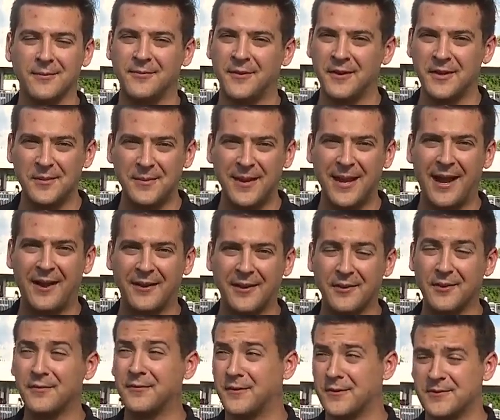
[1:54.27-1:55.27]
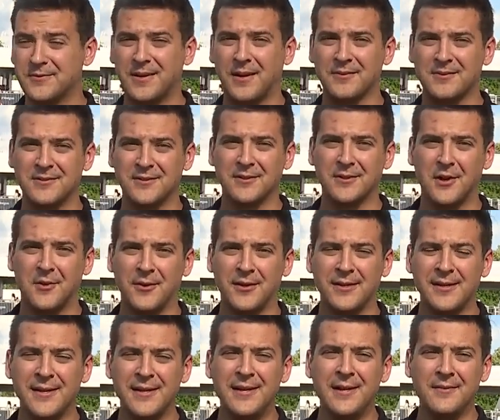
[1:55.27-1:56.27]
Fun to be out here. The first round's still going.
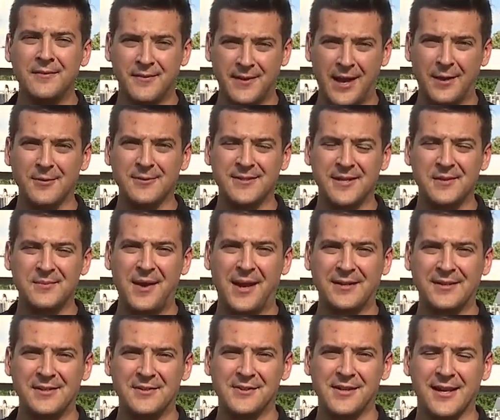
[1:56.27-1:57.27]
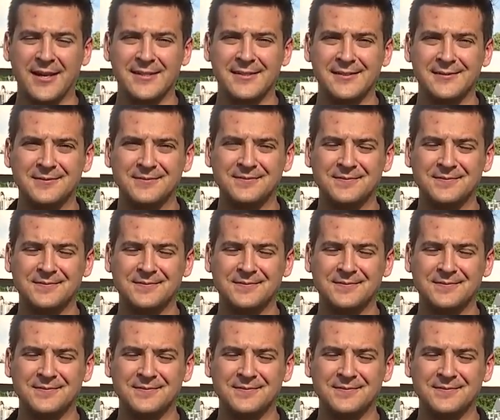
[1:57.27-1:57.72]
For now, we'll send it back to you guys.